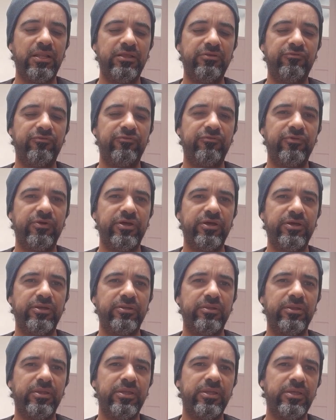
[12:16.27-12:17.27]
leave
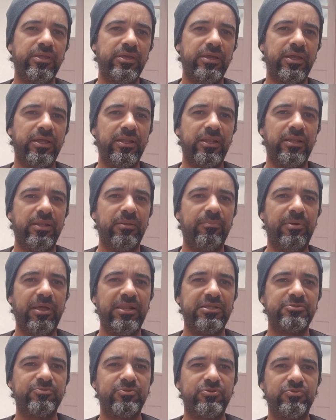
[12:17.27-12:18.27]
in the
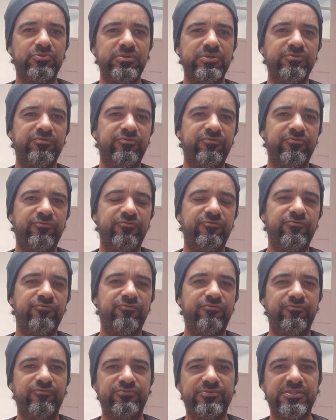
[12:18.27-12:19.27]
balance between
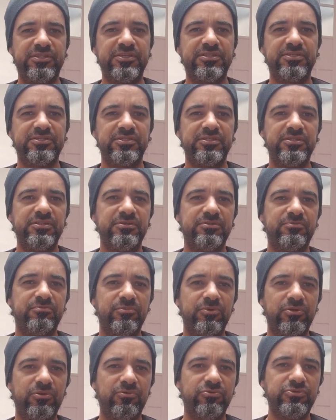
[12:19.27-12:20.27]
60,
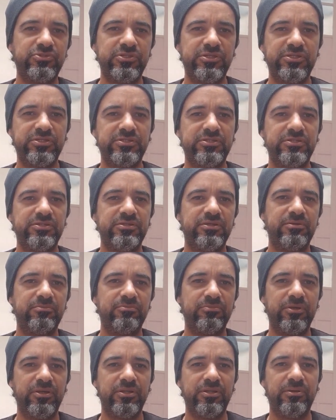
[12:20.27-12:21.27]
below 60,
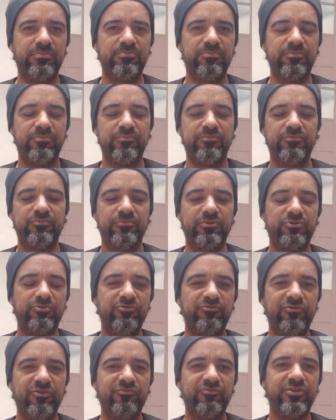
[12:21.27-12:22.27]
and
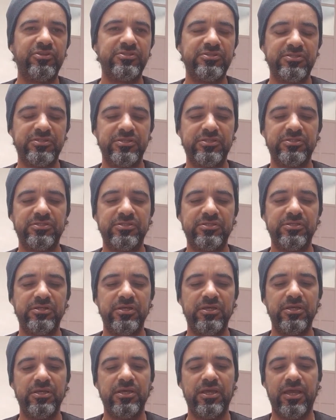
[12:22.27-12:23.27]
between 50 and 60,
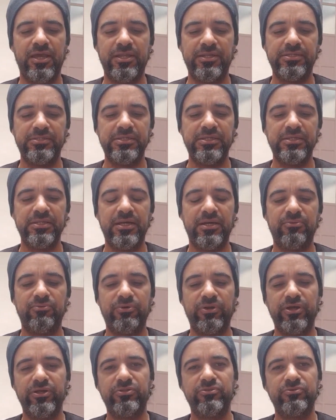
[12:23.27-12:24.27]
and then
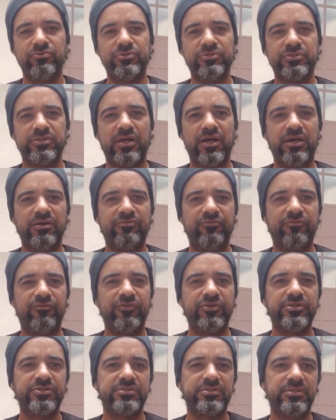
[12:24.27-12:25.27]
what I do is I
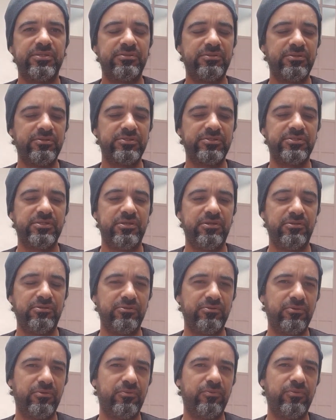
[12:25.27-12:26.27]
fix the
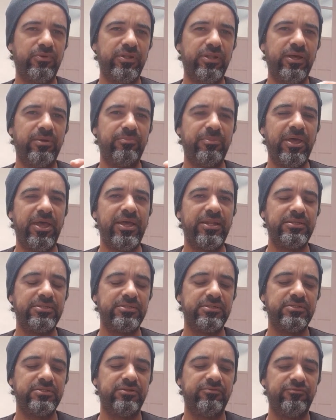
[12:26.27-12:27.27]
sound when I'm
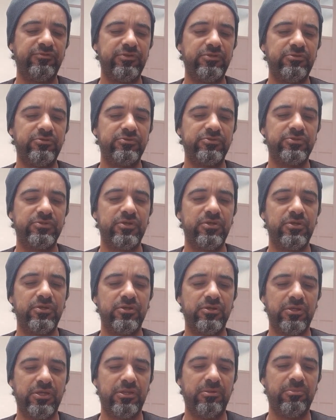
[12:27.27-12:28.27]
editing the videos
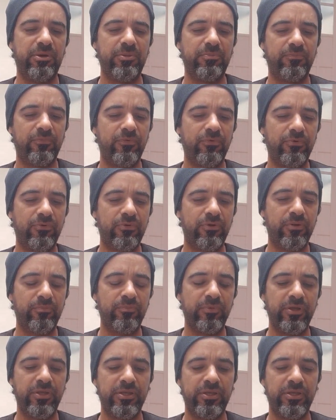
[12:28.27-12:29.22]
in my program,